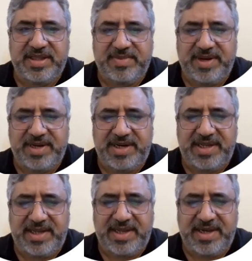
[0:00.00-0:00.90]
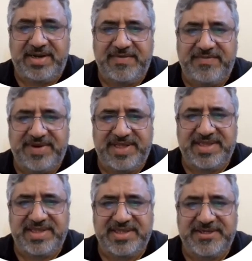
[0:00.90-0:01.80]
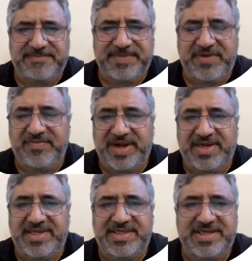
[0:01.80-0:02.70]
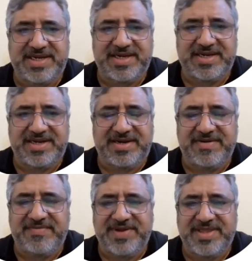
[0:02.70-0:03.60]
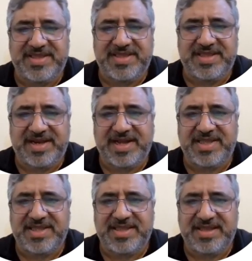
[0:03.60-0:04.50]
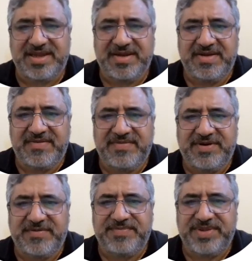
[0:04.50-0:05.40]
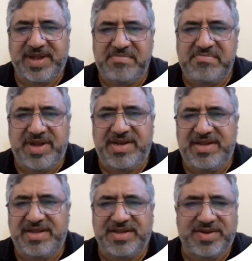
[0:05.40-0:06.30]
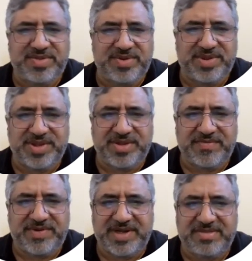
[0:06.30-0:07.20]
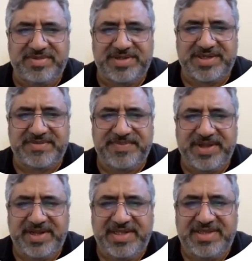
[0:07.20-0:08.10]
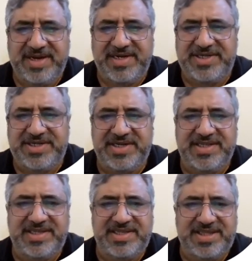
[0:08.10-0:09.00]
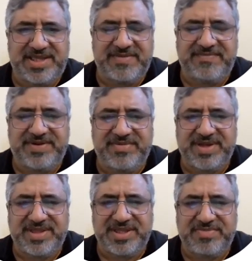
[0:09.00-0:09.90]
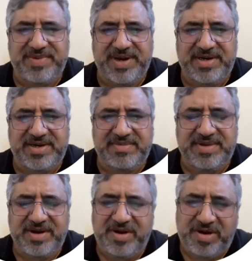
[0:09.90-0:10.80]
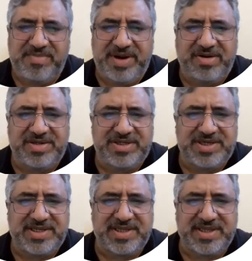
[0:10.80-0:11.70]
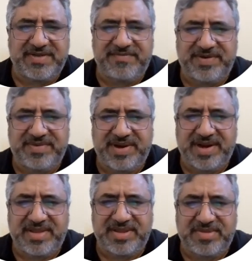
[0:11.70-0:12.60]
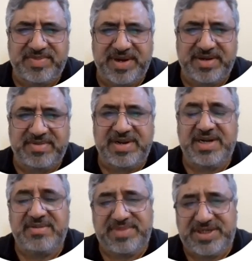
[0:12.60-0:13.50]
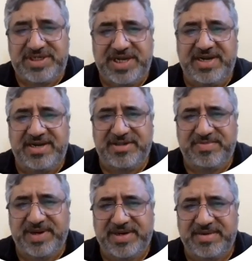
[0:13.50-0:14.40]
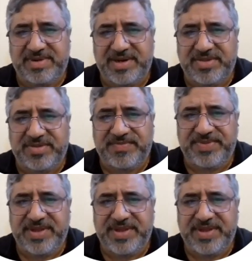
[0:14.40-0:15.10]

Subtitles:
Similarly, interference in wireless channel interferences arises from many other sources of transmission that share the same frequency spectrum or may not share the same frequency spectrum, but channel spectrum also.